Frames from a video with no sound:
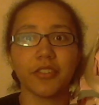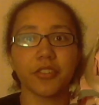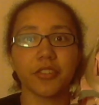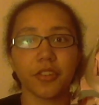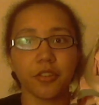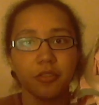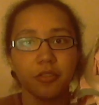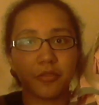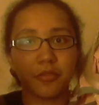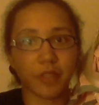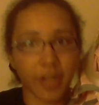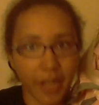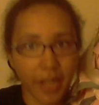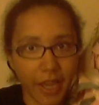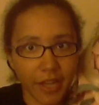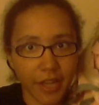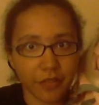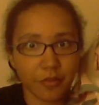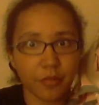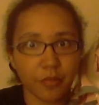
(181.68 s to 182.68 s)
so I
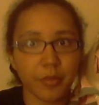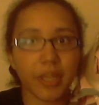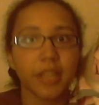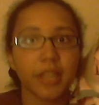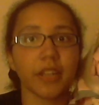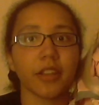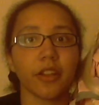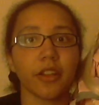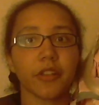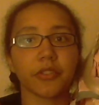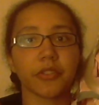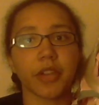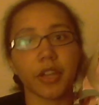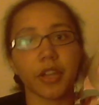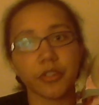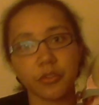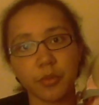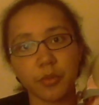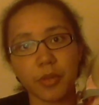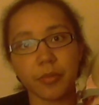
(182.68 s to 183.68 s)
had a roommate, and I also had
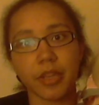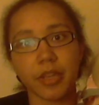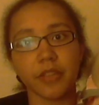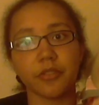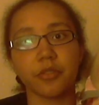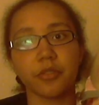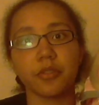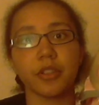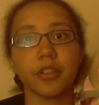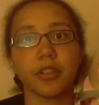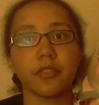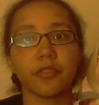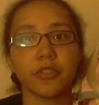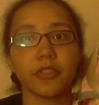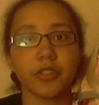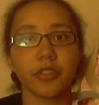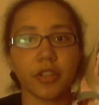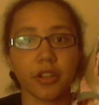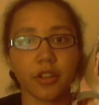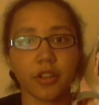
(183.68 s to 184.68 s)
suitemates who
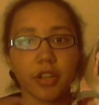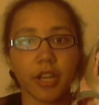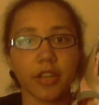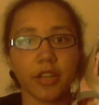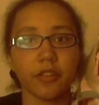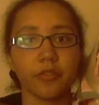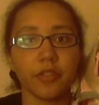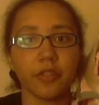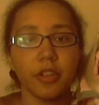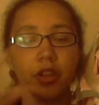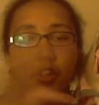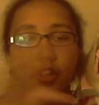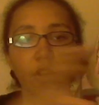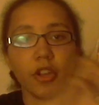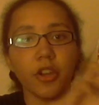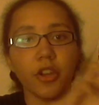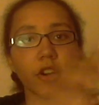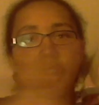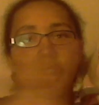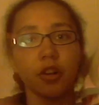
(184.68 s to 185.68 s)
lived kind of
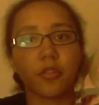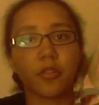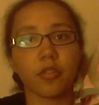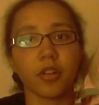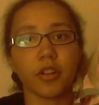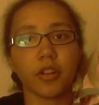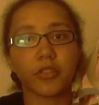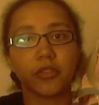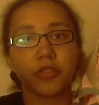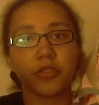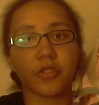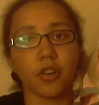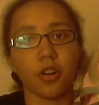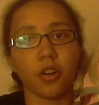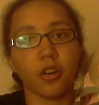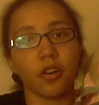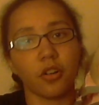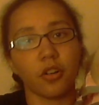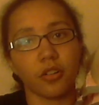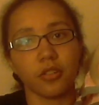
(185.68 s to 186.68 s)
across the
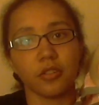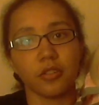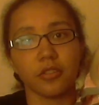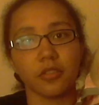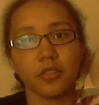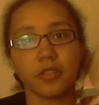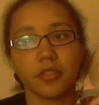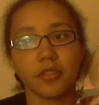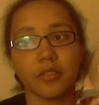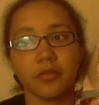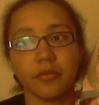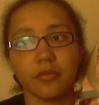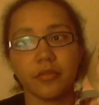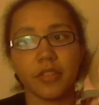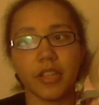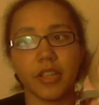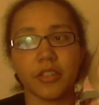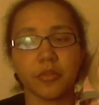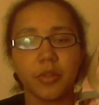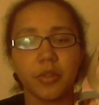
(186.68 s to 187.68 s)

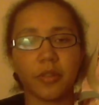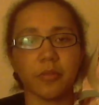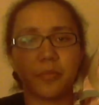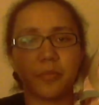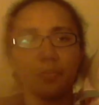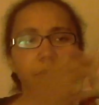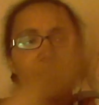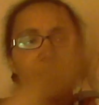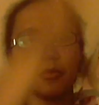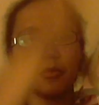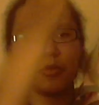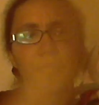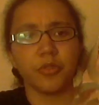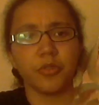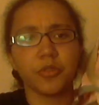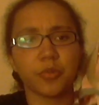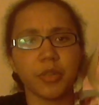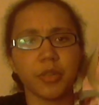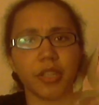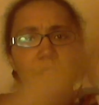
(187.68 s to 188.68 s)
hall-ish. We had a
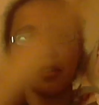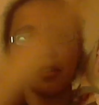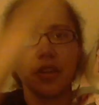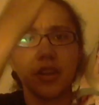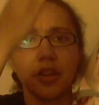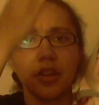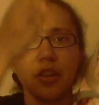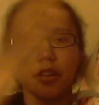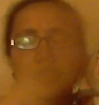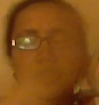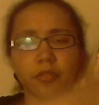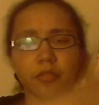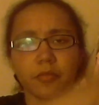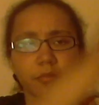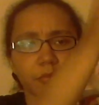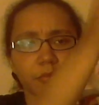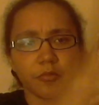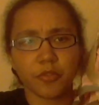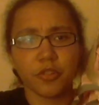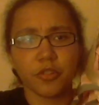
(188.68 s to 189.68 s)
suite, or
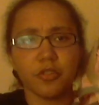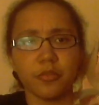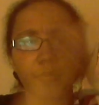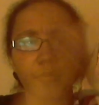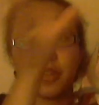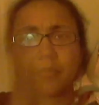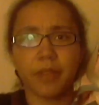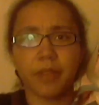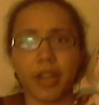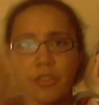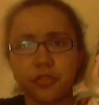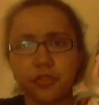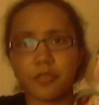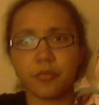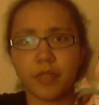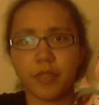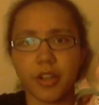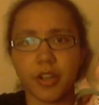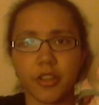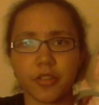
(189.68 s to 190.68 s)
room,
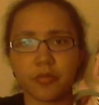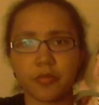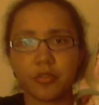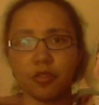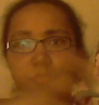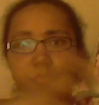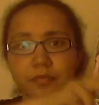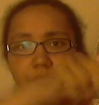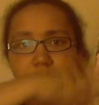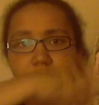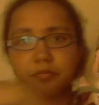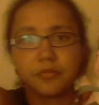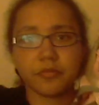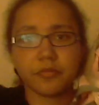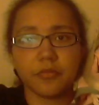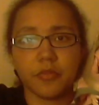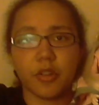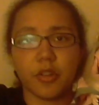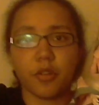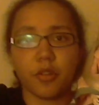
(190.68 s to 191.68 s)
bathroom, other room,
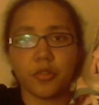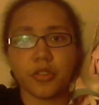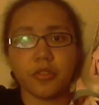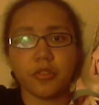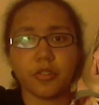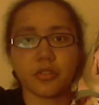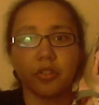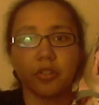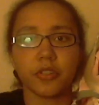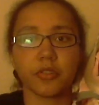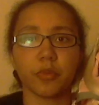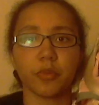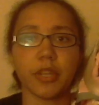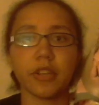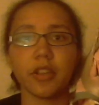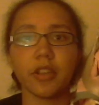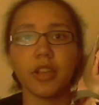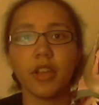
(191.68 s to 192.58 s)
whole unit's called suite.